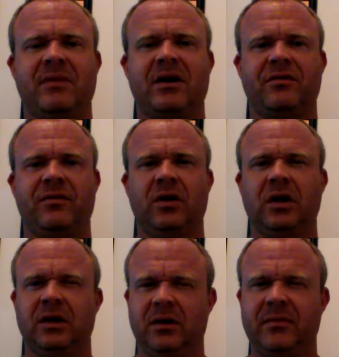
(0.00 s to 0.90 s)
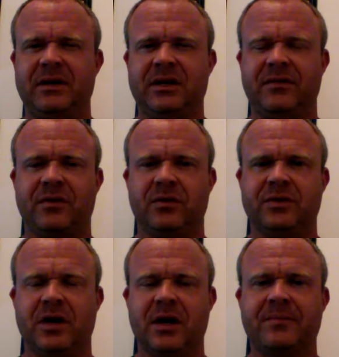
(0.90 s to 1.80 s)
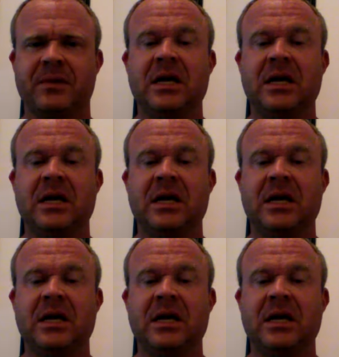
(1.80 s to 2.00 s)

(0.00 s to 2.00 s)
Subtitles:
mouth feel a little bit difficult on it.